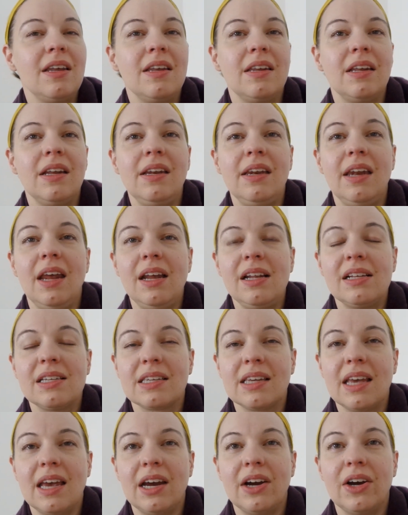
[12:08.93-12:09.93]

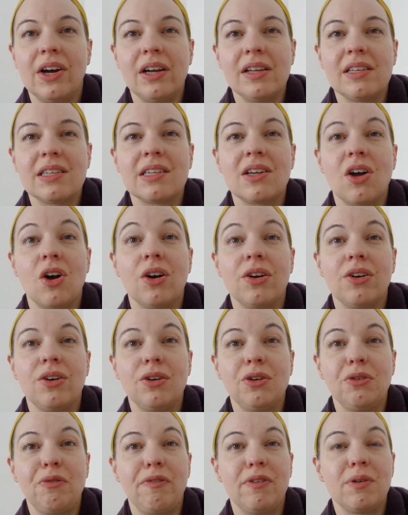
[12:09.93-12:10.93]
Nate's carrots are
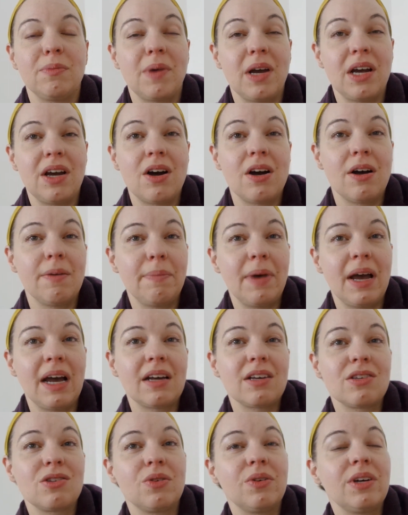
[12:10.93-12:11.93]
good for my
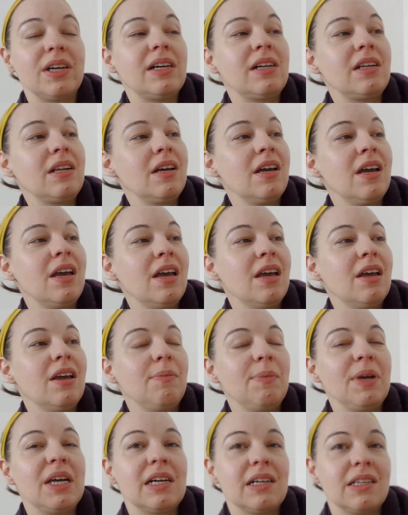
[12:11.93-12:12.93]
compact soil
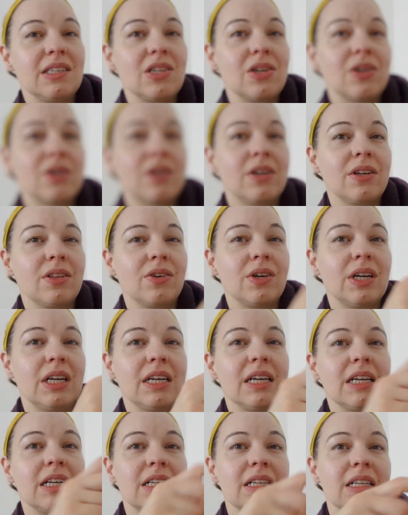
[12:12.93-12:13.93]
because they're a
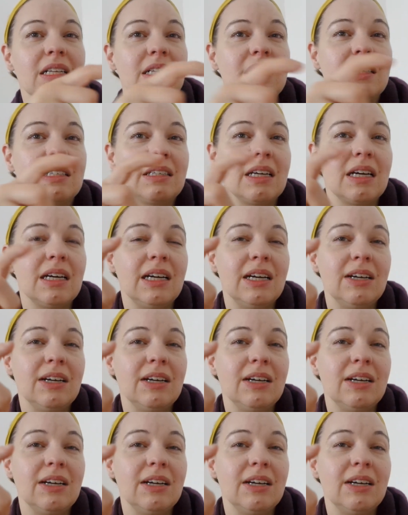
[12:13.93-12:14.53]
little